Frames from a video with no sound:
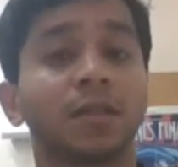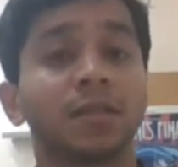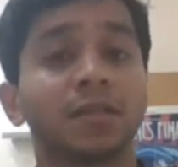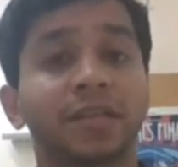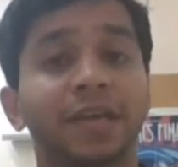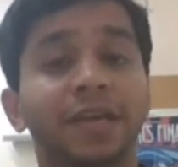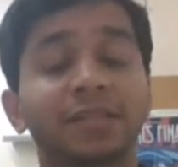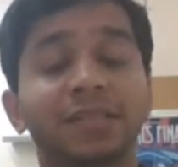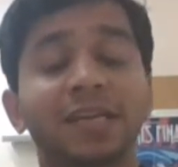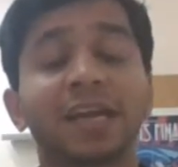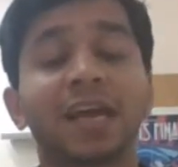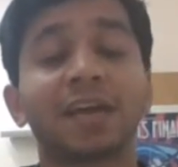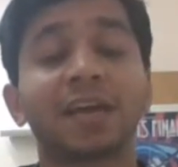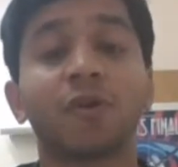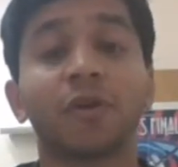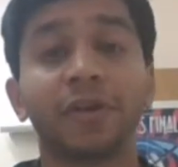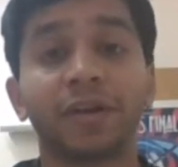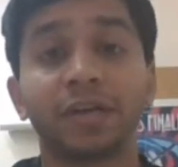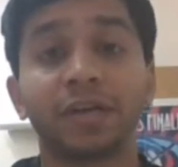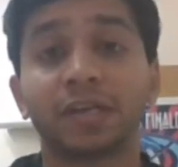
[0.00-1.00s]
the things that
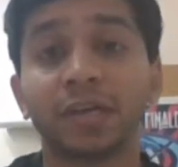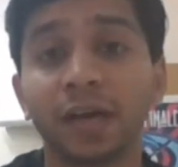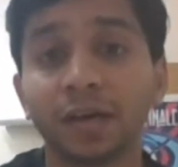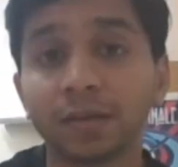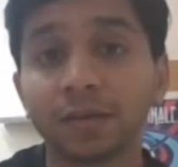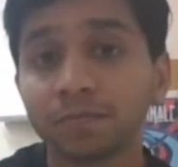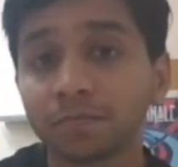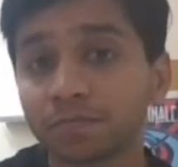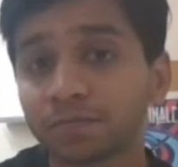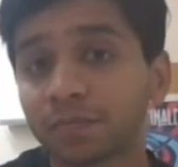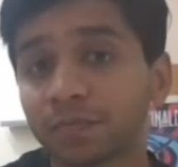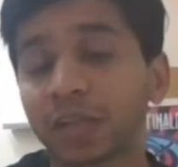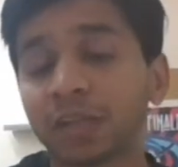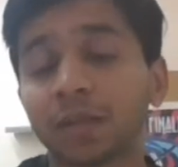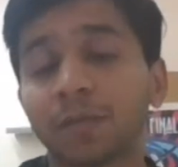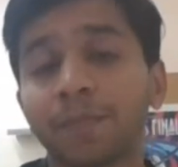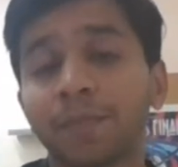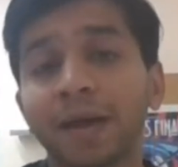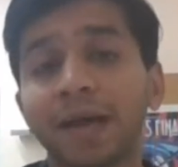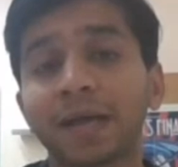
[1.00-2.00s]
I've already done
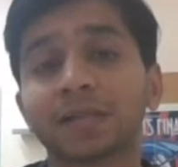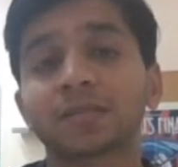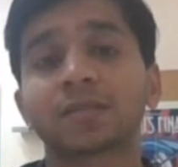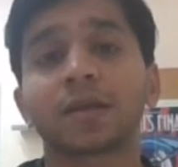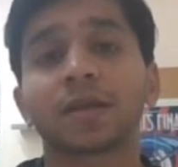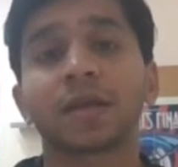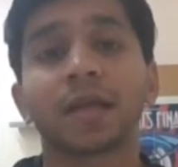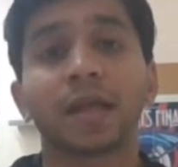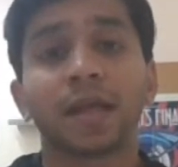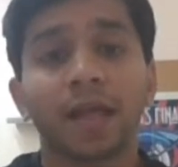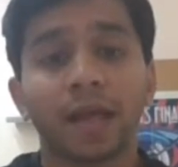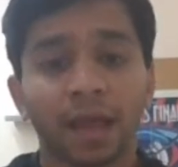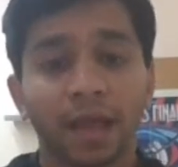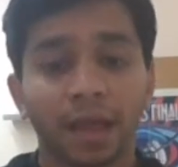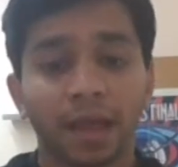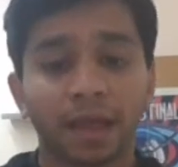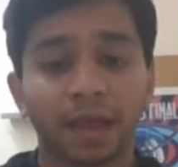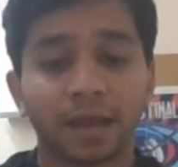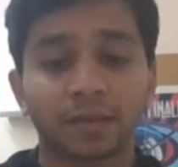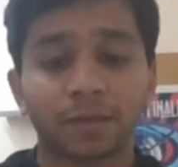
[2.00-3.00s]
in the past.
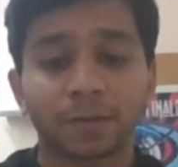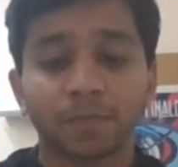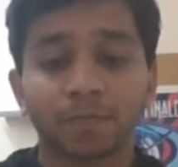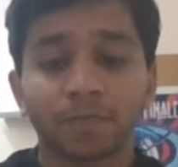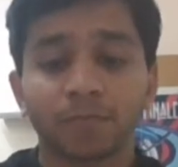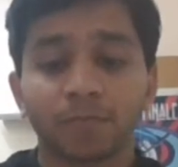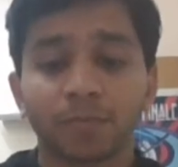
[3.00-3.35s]
And